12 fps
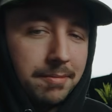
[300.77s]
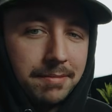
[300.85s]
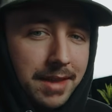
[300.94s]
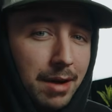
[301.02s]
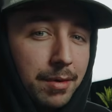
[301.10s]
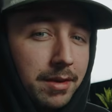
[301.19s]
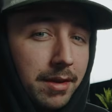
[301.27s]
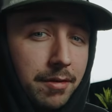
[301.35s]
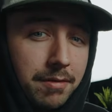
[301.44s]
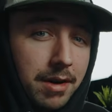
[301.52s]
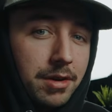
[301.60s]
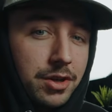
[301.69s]
That one is a
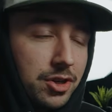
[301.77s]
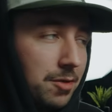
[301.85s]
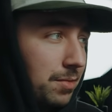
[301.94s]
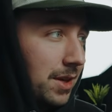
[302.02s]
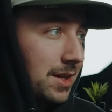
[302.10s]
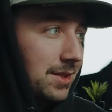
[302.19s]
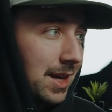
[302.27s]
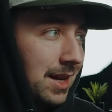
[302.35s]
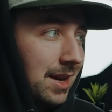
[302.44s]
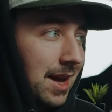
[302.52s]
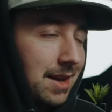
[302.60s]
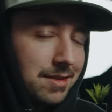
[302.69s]
very sharp lens
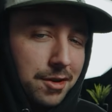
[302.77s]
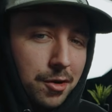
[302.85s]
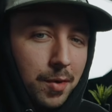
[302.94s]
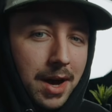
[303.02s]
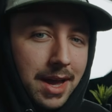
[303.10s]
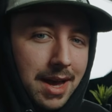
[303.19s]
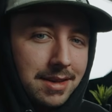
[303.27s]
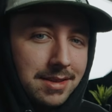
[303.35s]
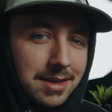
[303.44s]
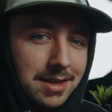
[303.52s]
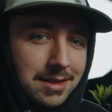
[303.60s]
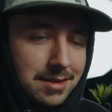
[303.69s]
and it has OIS
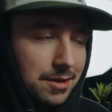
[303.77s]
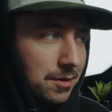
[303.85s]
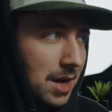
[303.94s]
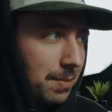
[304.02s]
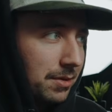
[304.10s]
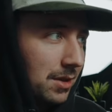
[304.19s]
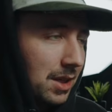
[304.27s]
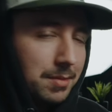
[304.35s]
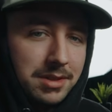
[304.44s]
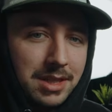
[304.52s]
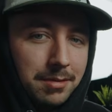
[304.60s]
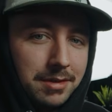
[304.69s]
in it, so optical
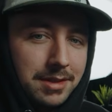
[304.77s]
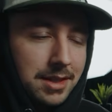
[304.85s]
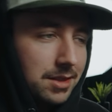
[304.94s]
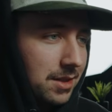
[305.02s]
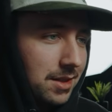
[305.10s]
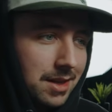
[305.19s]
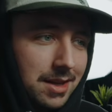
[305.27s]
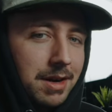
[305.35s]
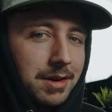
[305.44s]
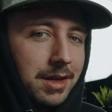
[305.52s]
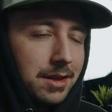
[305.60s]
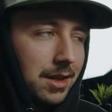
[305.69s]
image stabilization.
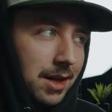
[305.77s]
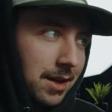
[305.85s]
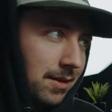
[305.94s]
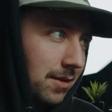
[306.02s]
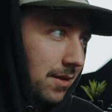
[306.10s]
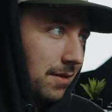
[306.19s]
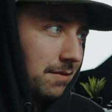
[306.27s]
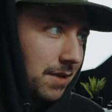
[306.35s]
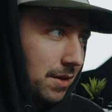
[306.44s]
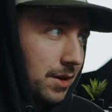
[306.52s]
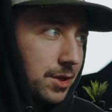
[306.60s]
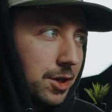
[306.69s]
Very good lens,
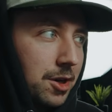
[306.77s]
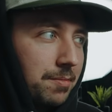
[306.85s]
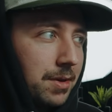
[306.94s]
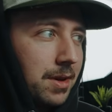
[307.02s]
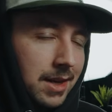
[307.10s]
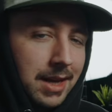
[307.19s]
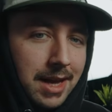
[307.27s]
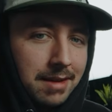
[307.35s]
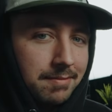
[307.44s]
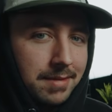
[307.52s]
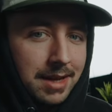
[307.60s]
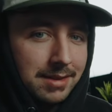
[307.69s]
very sharp.
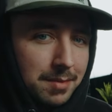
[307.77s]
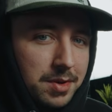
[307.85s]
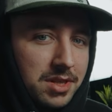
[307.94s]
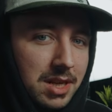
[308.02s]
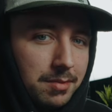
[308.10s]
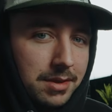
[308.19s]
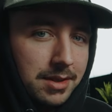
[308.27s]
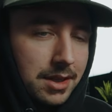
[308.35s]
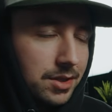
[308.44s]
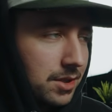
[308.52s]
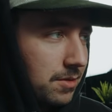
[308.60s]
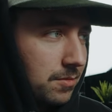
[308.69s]
Again, has image
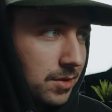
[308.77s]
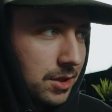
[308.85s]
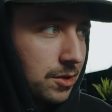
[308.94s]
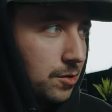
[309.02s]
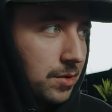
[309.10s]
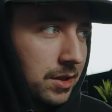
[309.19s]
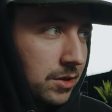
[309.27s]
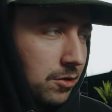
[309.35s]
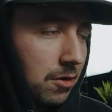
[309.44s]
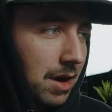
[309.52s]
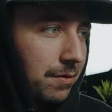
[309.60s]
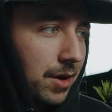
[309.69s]
stabilization, so it's
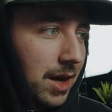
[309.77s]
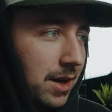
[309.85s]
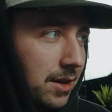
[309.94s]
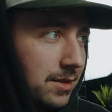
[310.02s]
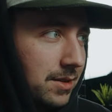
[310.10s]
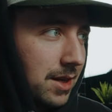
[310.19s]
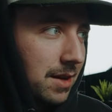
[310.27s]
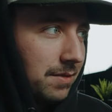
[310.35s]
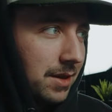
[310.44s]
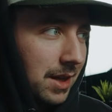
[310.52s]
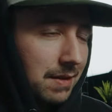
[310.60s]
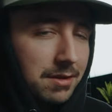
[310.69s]
great for handheld stuff,
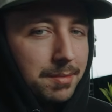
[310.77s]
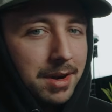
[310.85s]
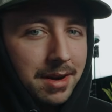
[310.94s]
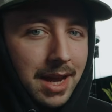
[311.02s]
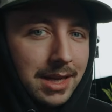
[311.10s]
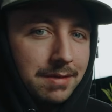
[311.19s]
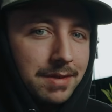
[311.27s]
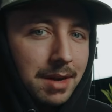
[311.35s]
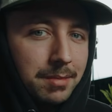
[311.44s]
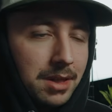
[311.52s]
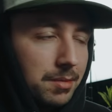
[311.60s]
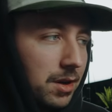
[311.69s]
and it gives you about an
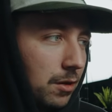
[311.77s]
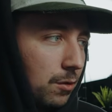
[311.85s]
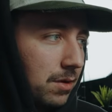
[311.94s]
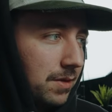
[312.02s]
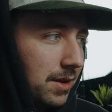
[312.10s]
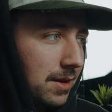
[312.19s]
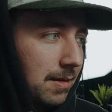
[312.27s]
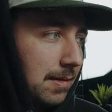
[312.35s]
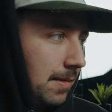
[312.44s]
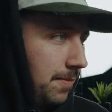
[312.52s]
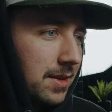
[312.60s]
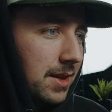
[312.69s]
85mm
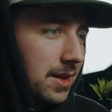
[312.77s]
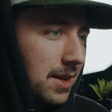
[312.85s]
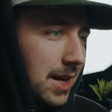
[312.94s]
equivalent.